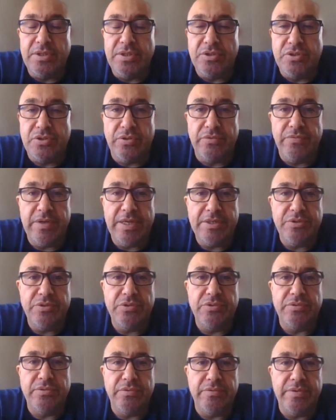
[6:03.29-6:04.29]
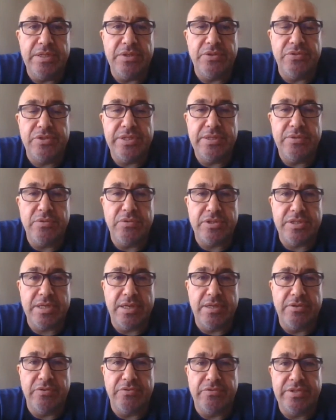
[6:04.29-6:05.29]
So when you see those
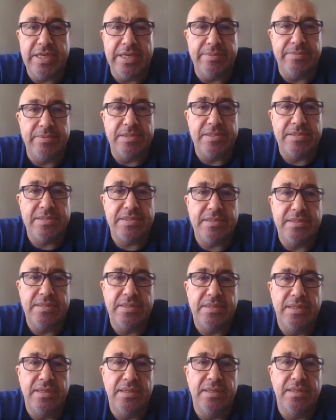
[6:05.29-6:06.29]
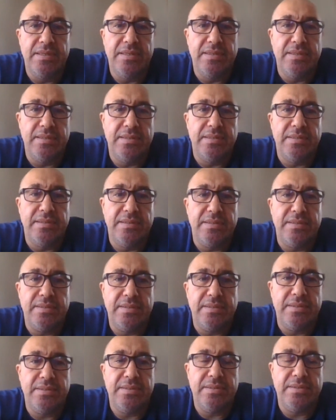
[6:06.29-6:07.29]
kind of tables,
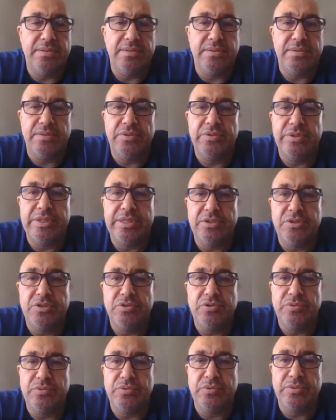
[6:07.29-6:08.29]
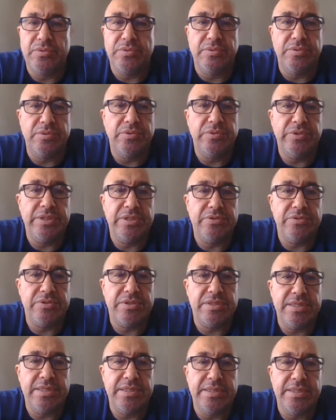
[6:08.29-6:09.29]
you need to
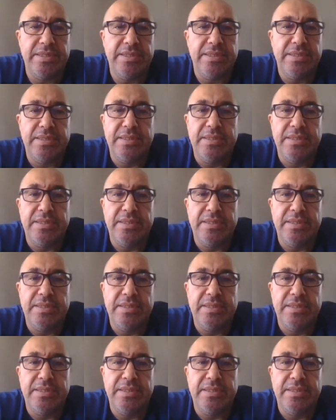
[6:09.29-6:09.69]
see